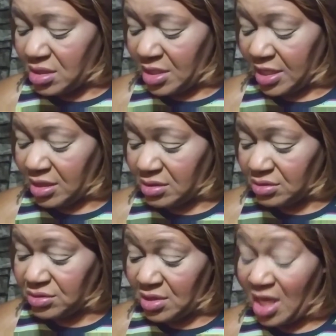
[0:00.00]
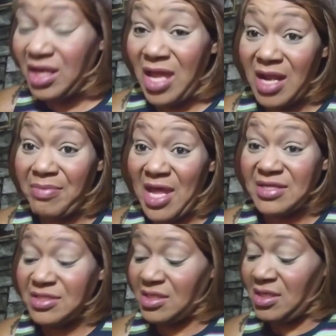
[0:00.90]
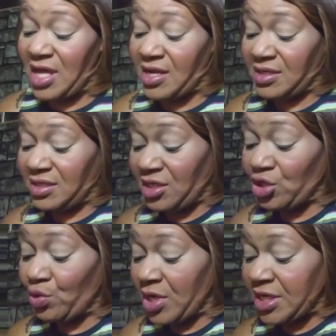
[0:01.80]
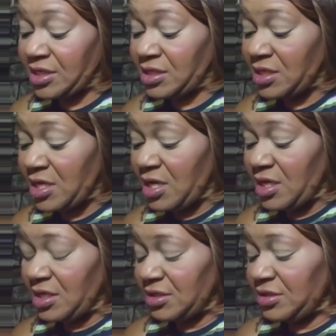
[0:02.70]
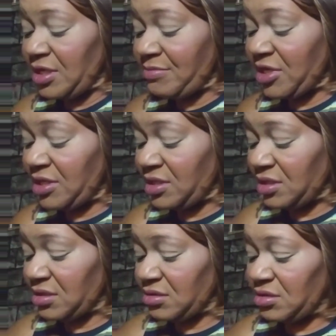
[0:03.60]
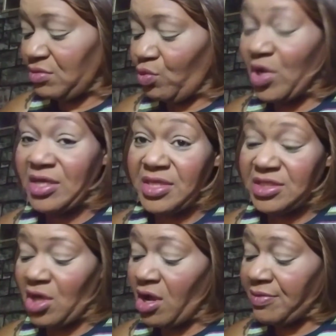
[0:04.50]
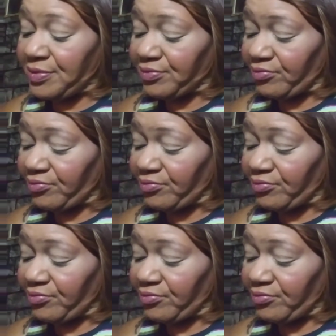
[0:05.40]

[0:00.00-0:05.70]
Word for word: Like a lot of plastic. A lot of glue on it. So let me wiggle this off.